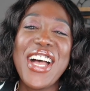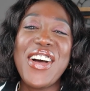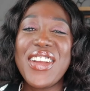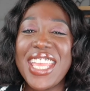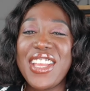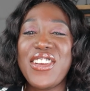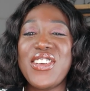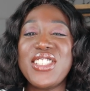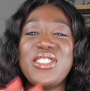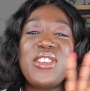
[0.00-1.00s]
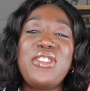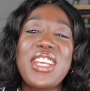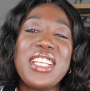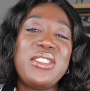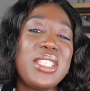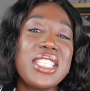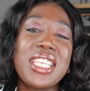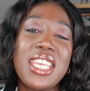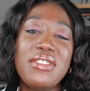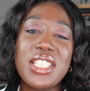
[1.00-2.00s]
okay girls don't forget to
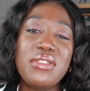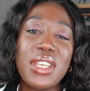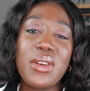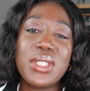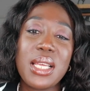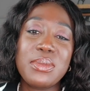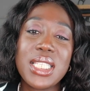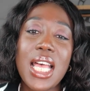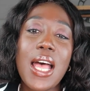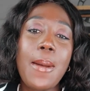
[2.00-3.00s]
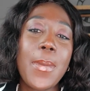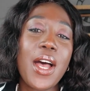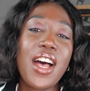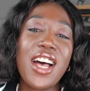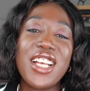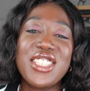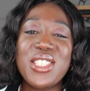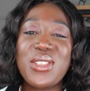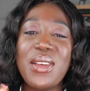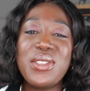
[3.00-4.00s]
just give this video a thumbs up uh
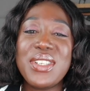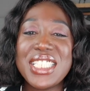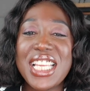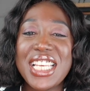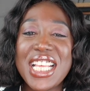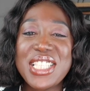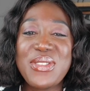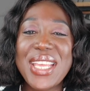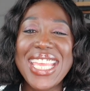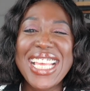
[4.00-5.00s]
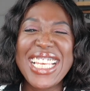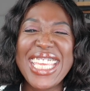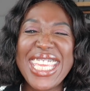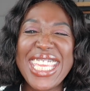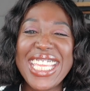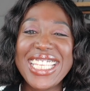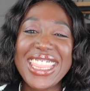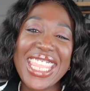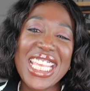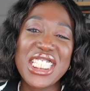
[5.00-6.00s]
subscribe to my channel as well
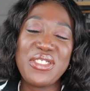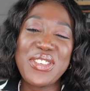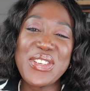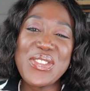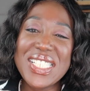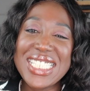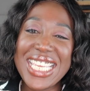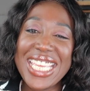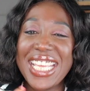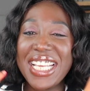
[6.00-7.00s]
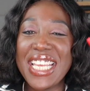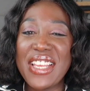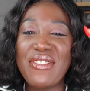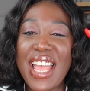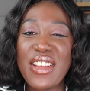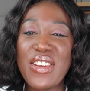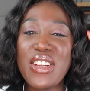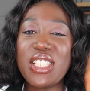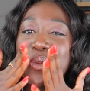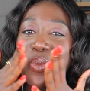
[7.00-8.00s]
and thanks for watching bye